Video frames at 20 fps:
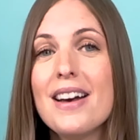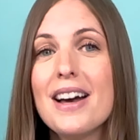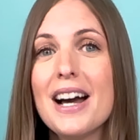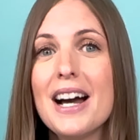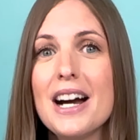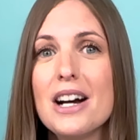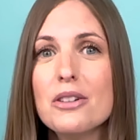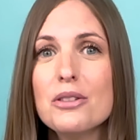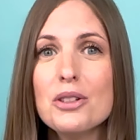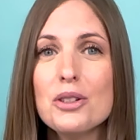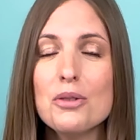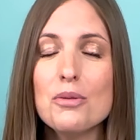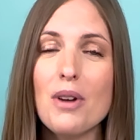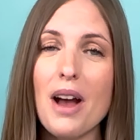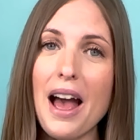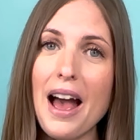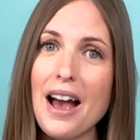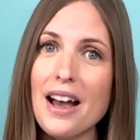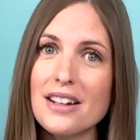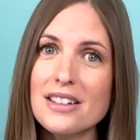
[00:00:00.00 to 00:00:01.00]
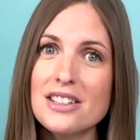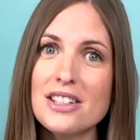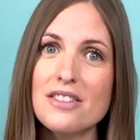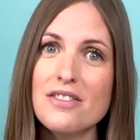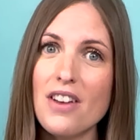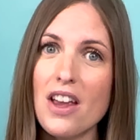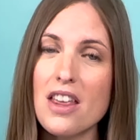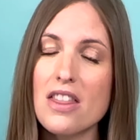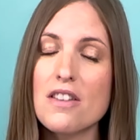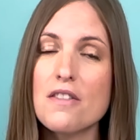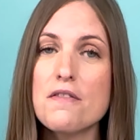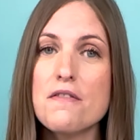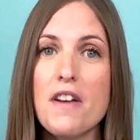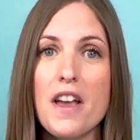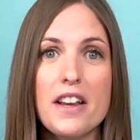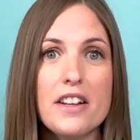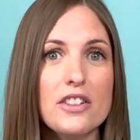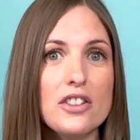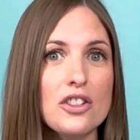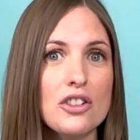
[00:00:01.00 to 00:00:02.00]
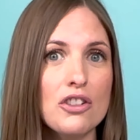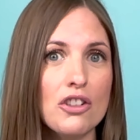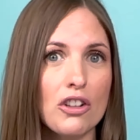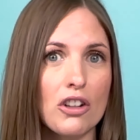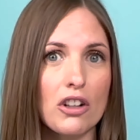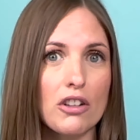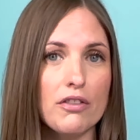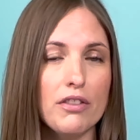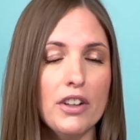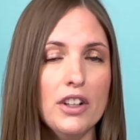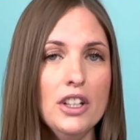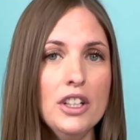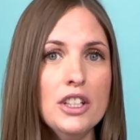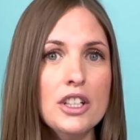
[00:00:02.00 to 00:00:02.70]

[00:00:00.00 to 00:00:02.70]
how to activate the vagus nerve